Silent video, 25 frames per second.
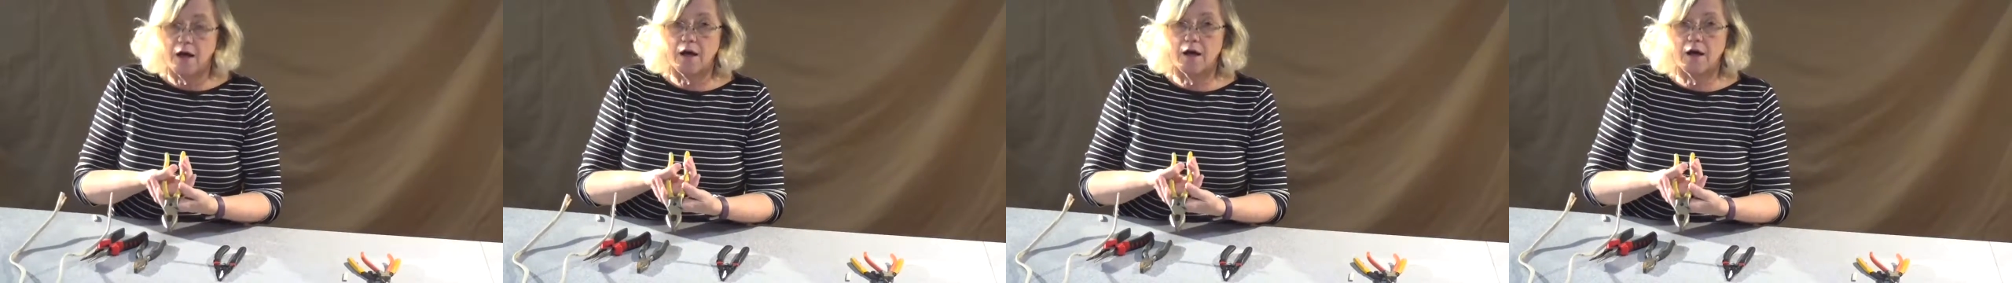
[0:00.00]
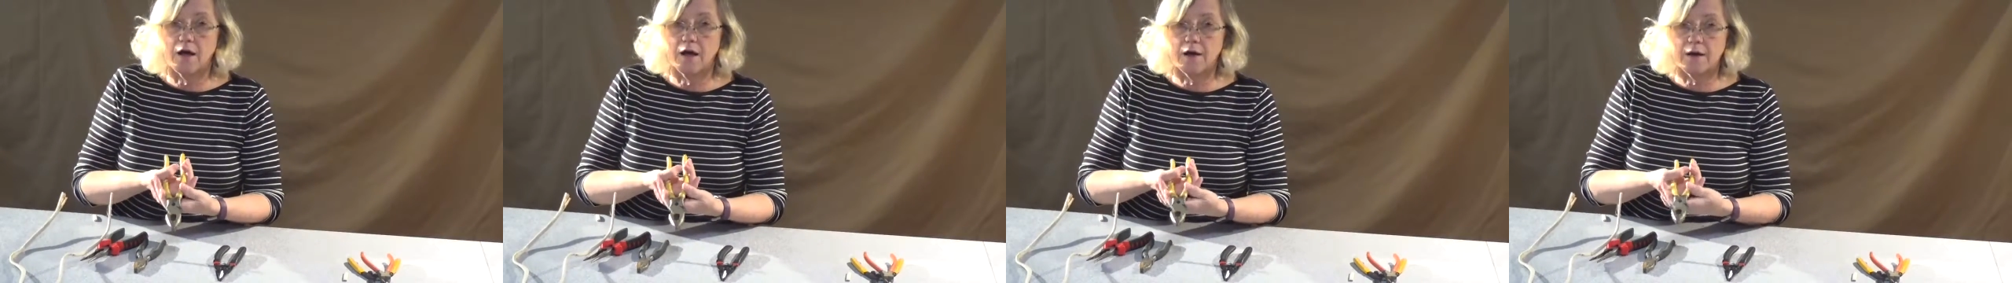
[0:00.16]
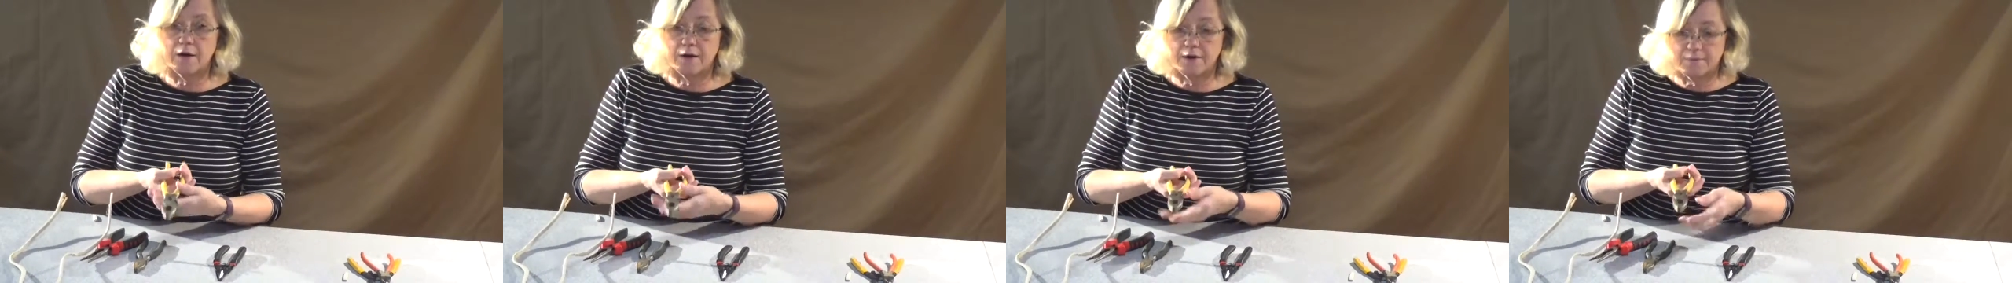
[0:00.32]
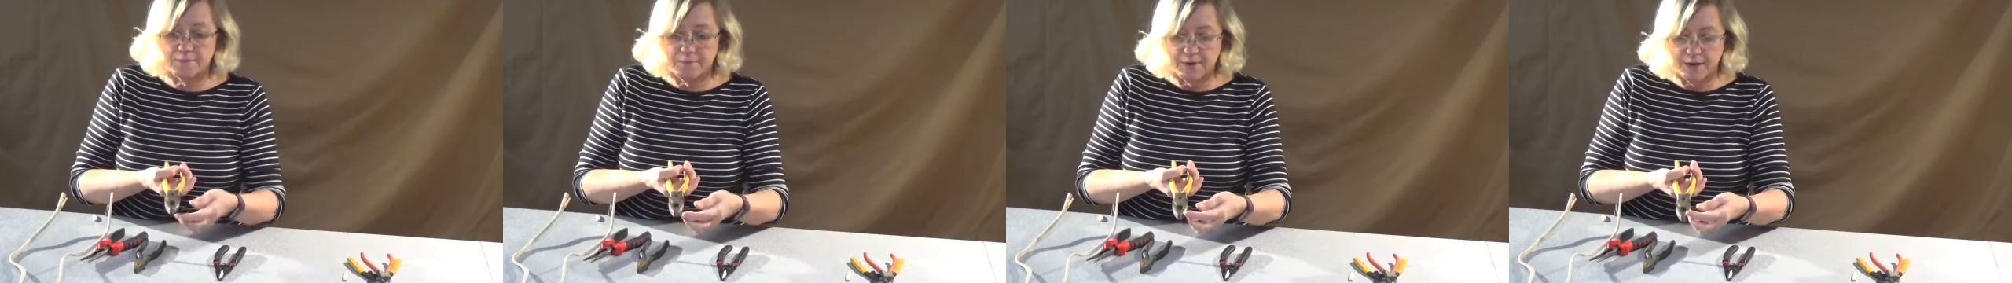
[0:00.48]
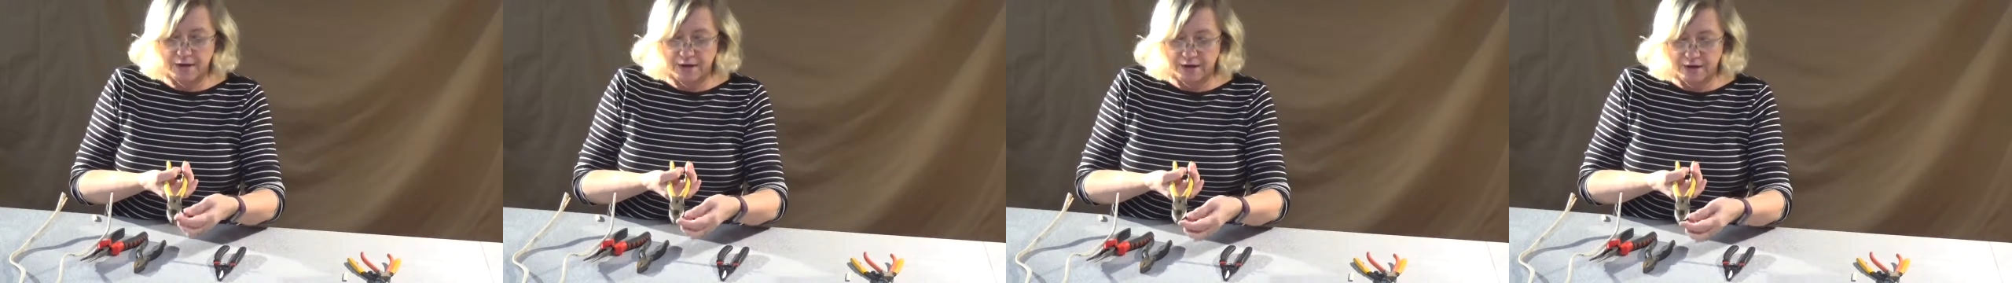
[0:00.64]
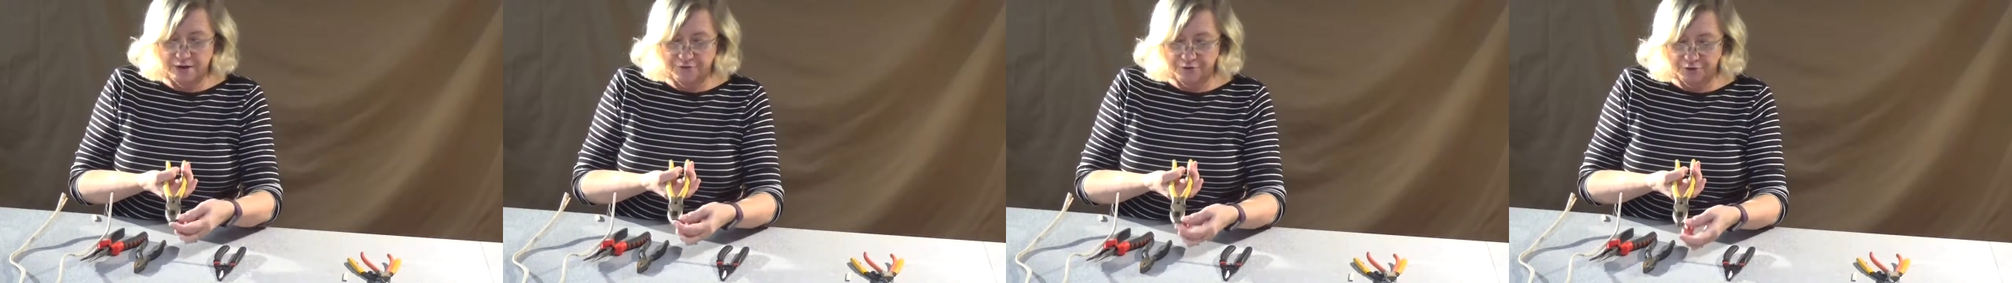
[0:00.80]

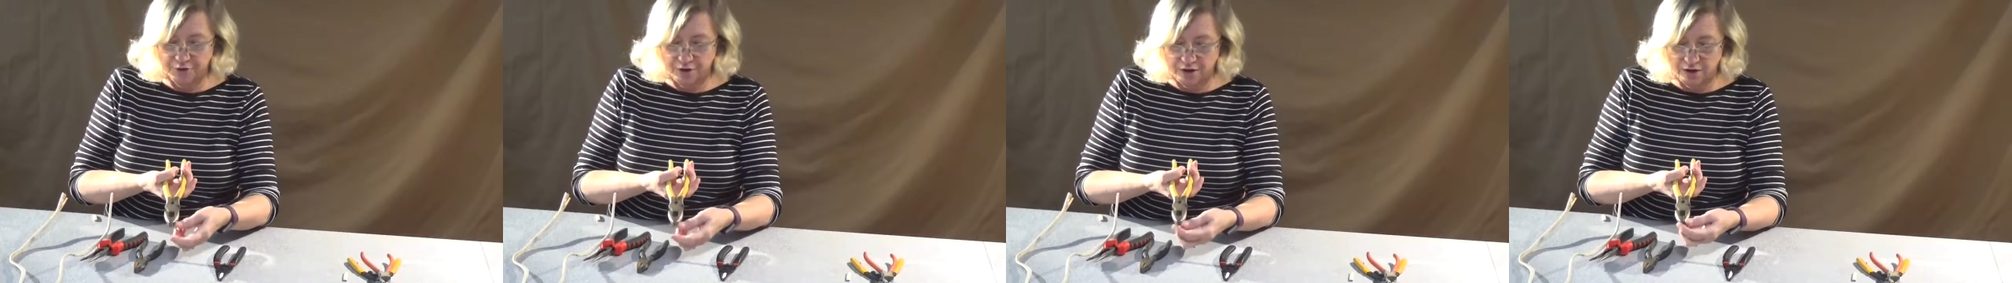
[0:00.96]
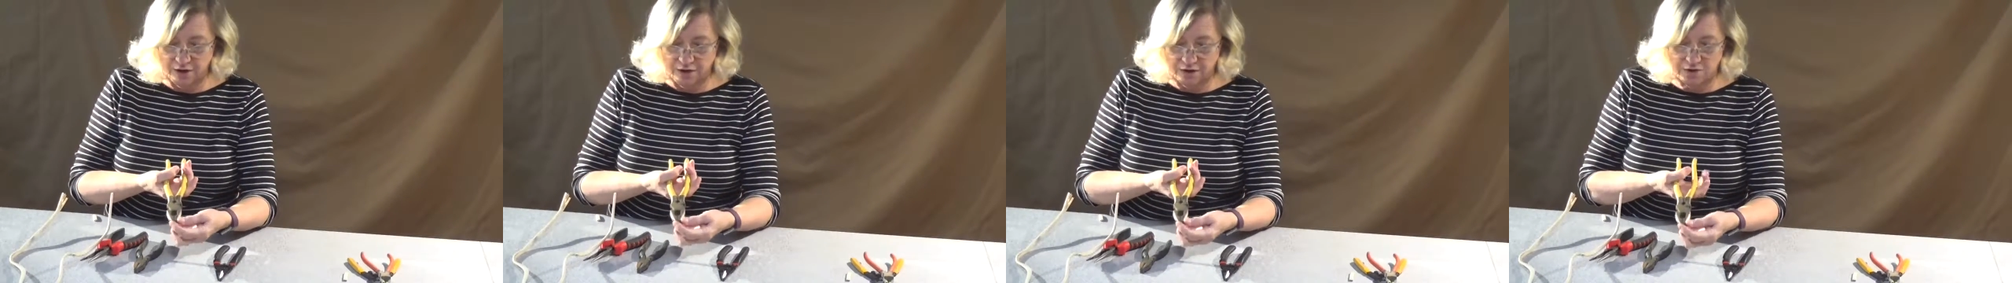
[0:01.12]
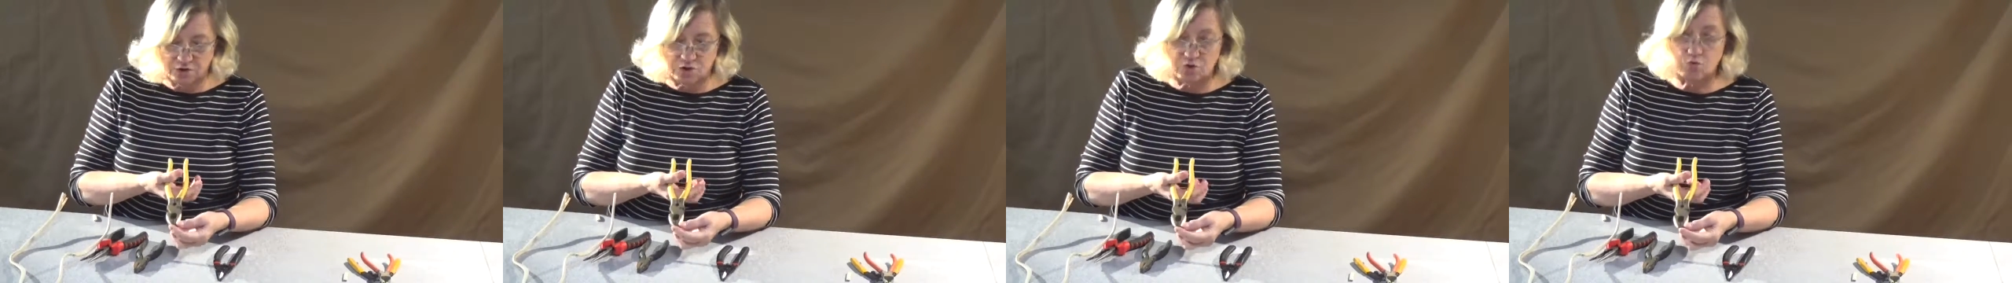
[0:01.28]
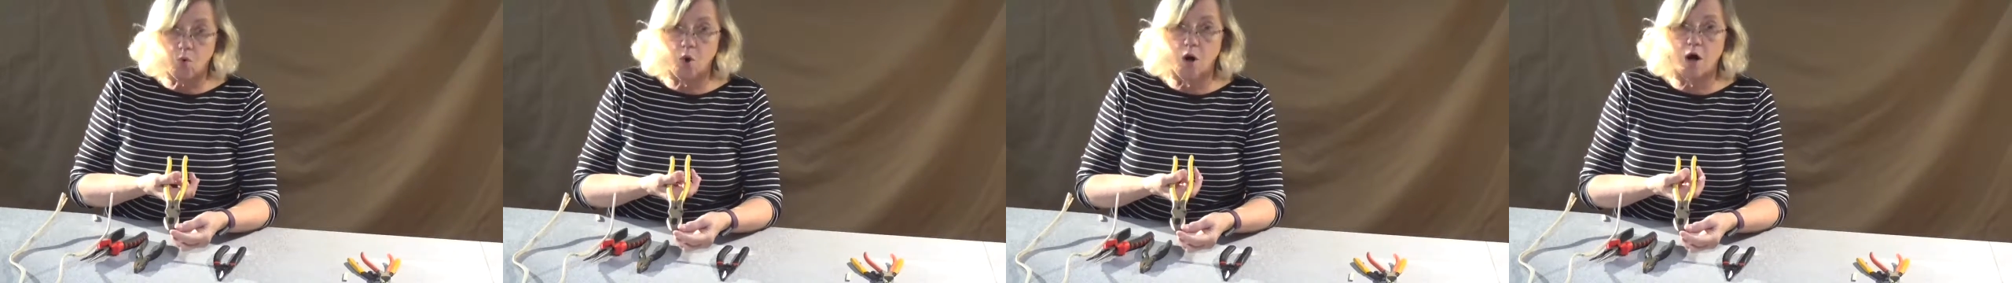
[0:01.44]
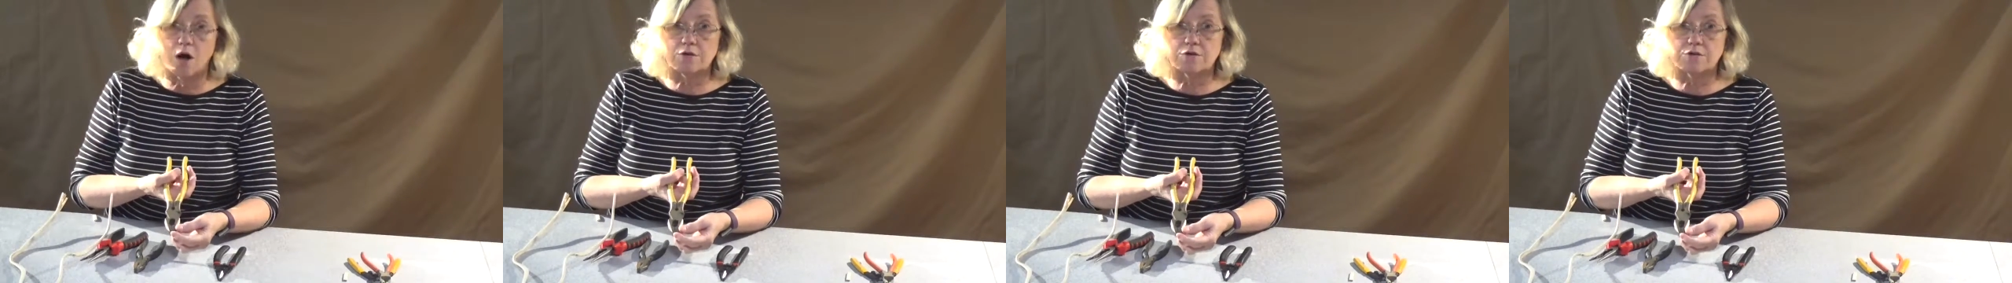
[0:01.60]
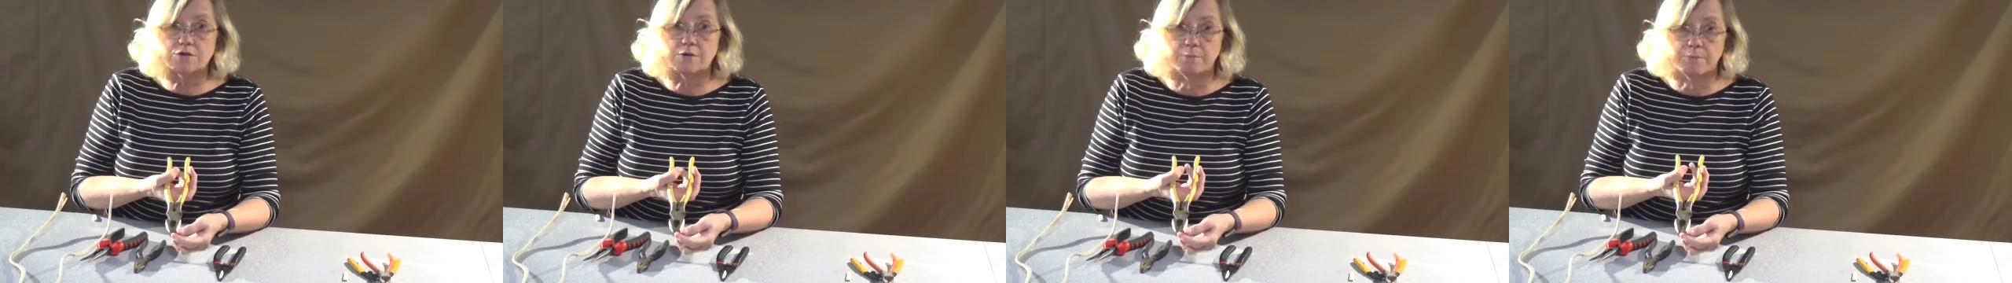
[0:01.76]
And if you're going to
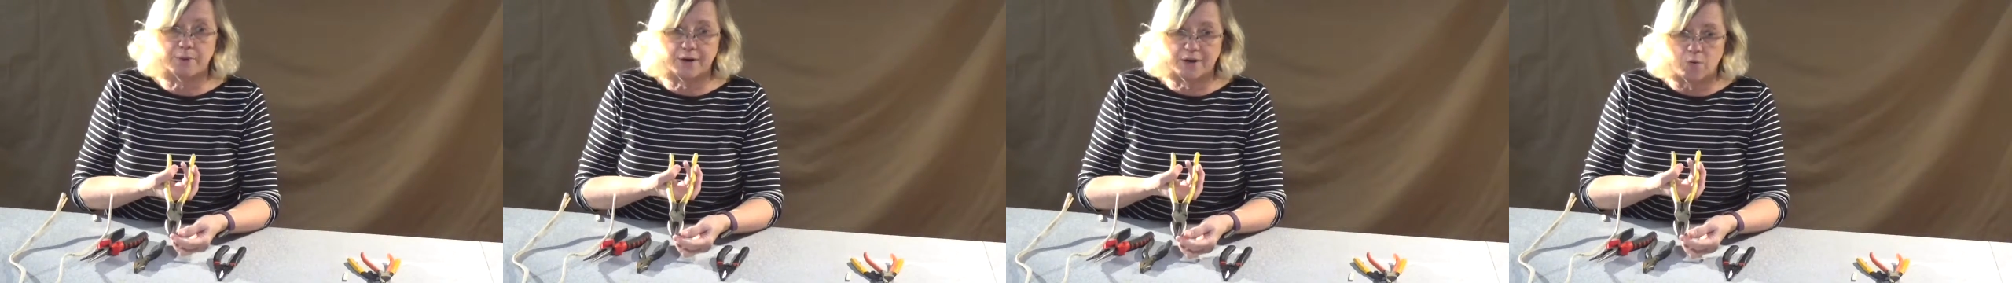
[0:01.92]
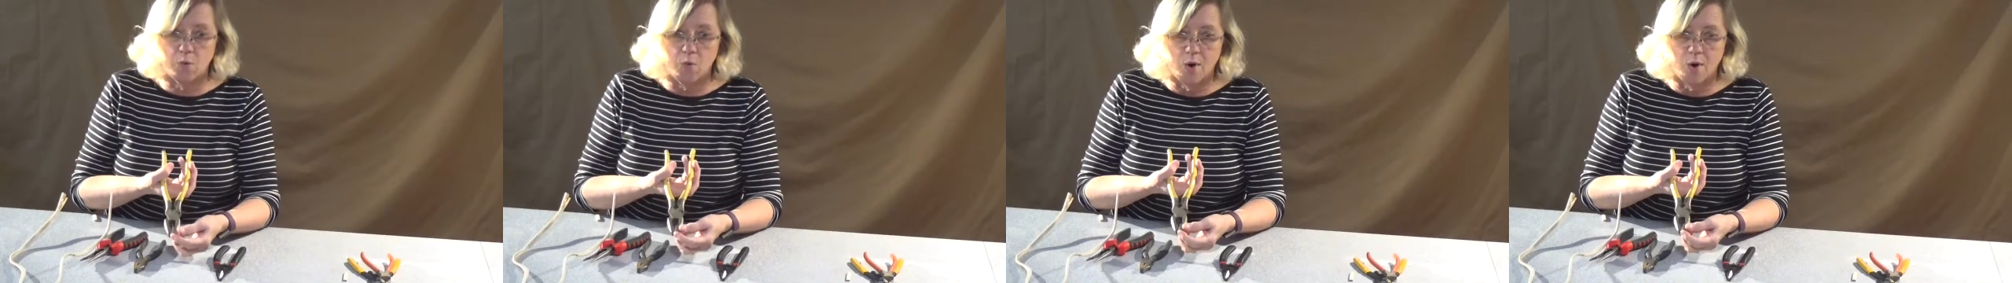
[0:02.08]
squash some big